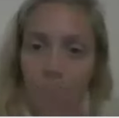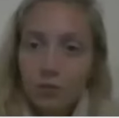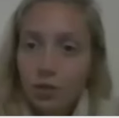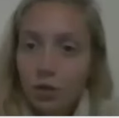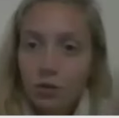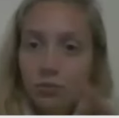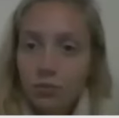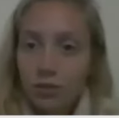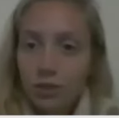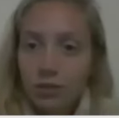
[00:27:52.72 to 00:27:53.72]
you know,
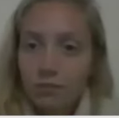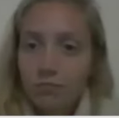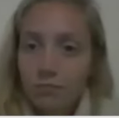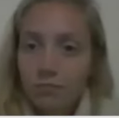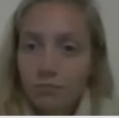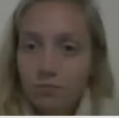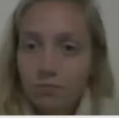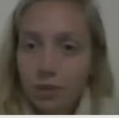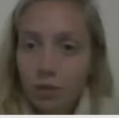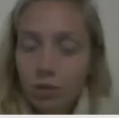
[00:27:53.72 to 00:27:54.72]

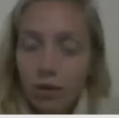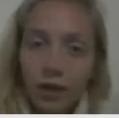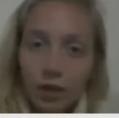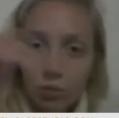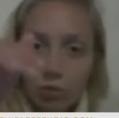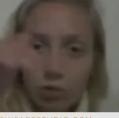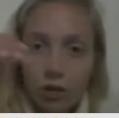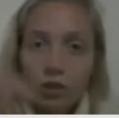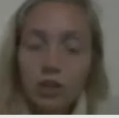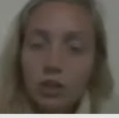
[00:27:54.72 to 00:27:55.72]
creating a
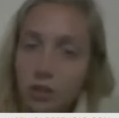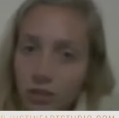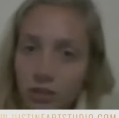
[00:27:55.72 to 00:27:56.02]
bridge.